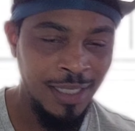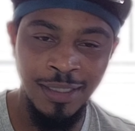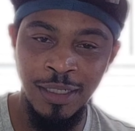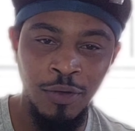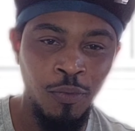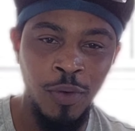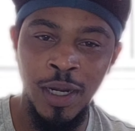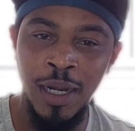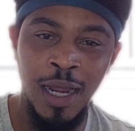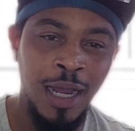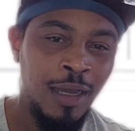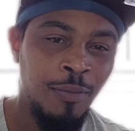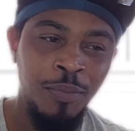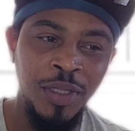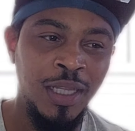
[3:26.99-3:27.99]
easy to wear. I
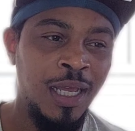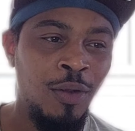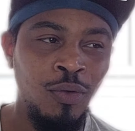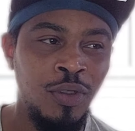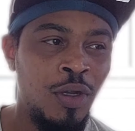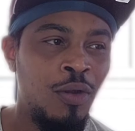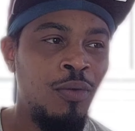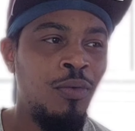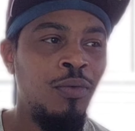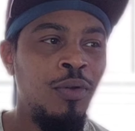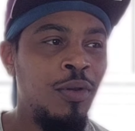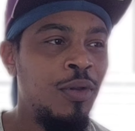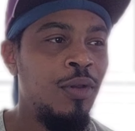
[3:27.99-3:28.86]
could put those on.